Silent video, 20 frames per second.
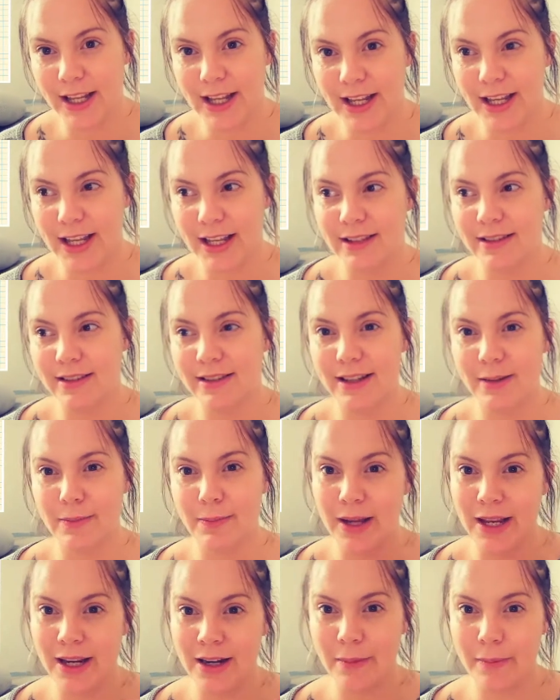is the
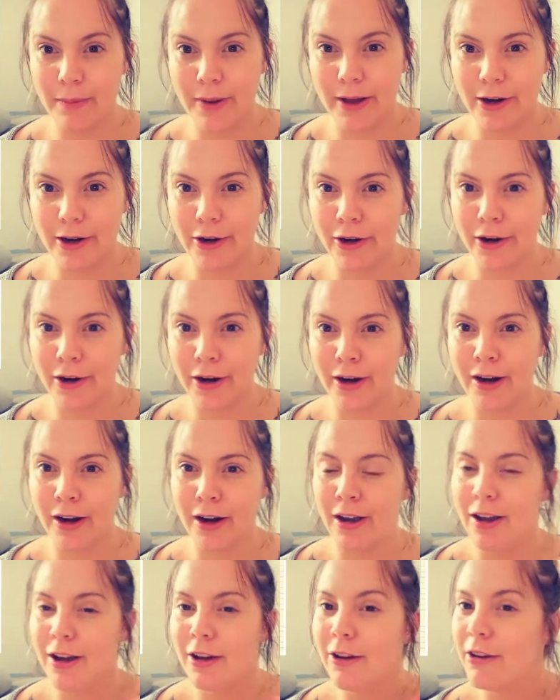peanut butter
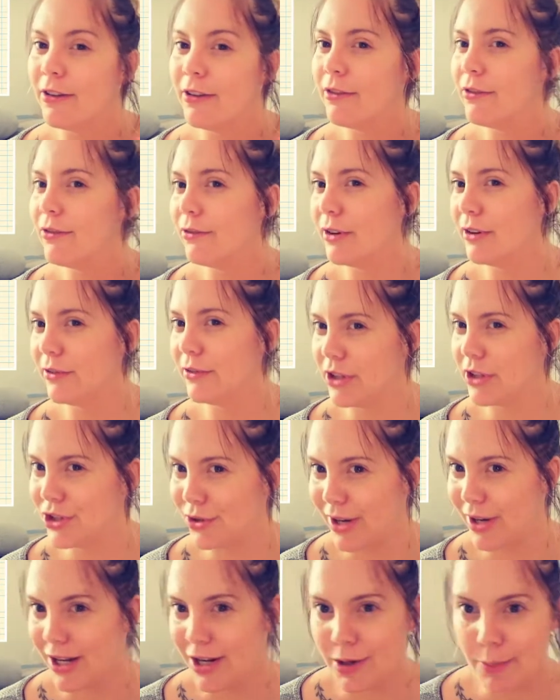
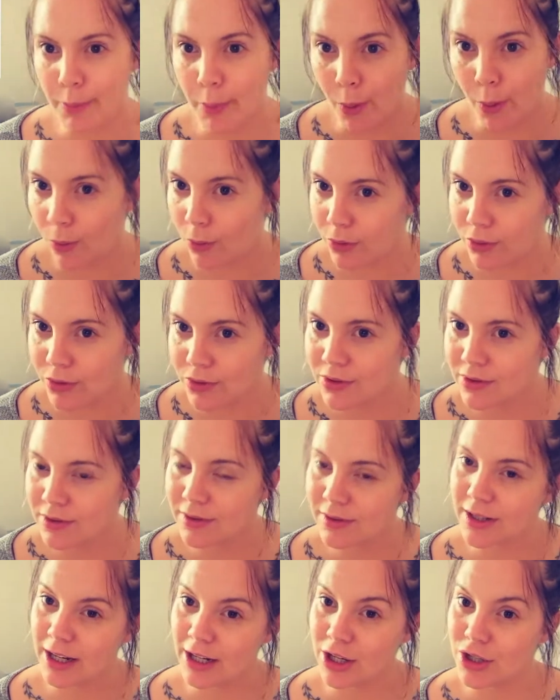refrigerated
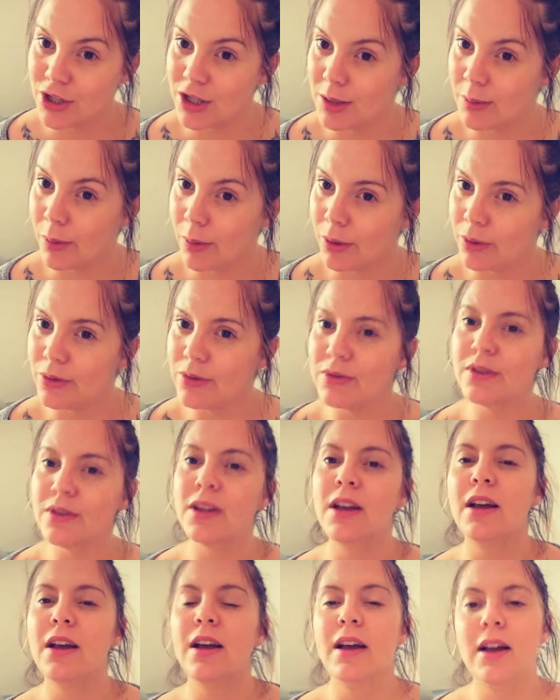balls, energy balls.
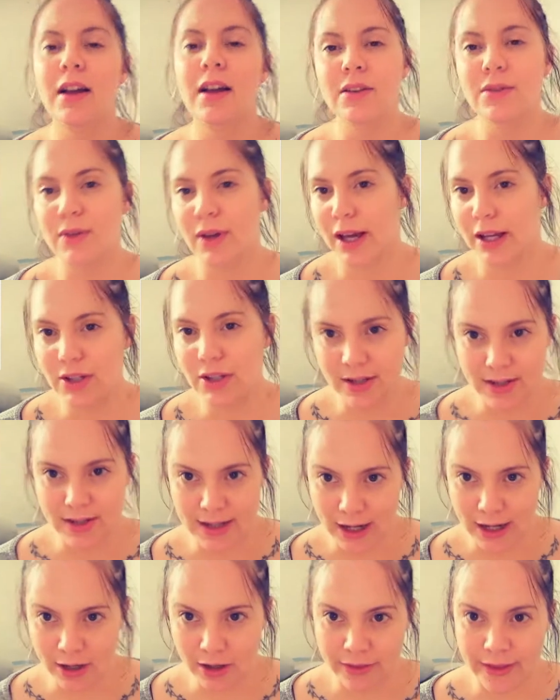So I just
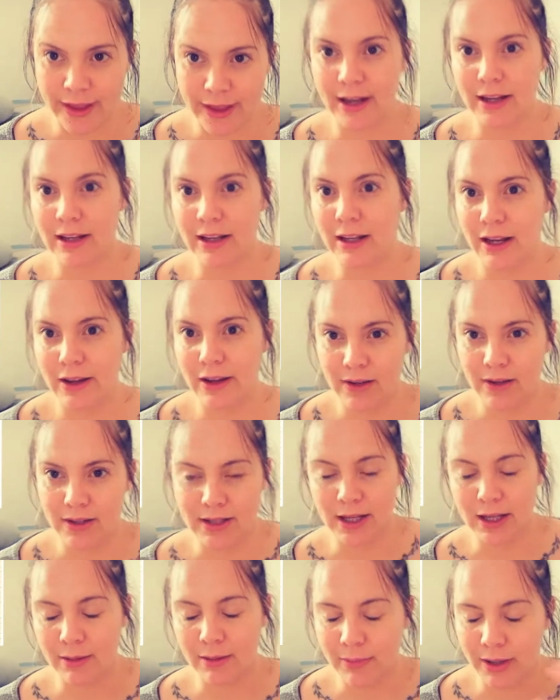snack on that every
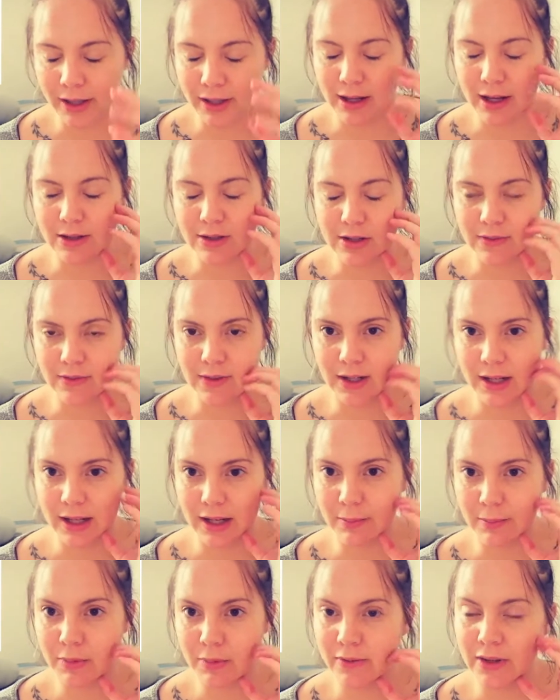time, like I just feel
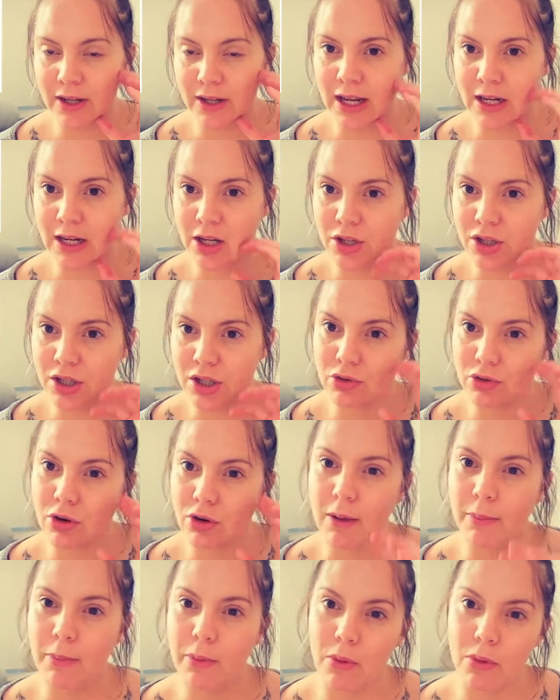like a bit of an energy
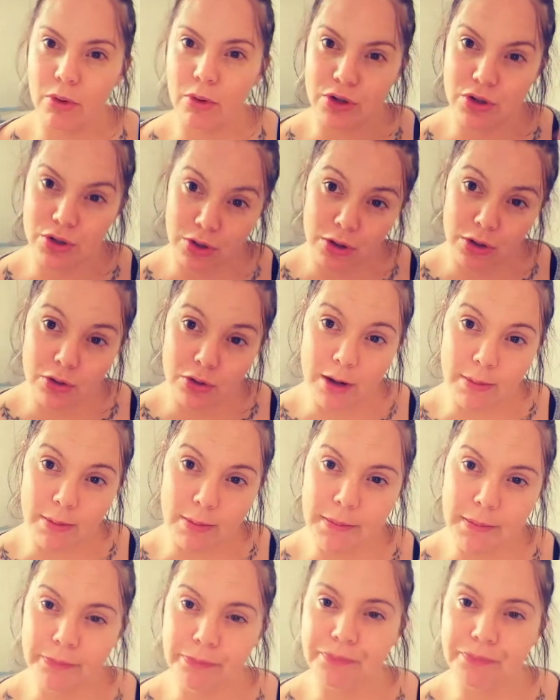drop or a sugar drop.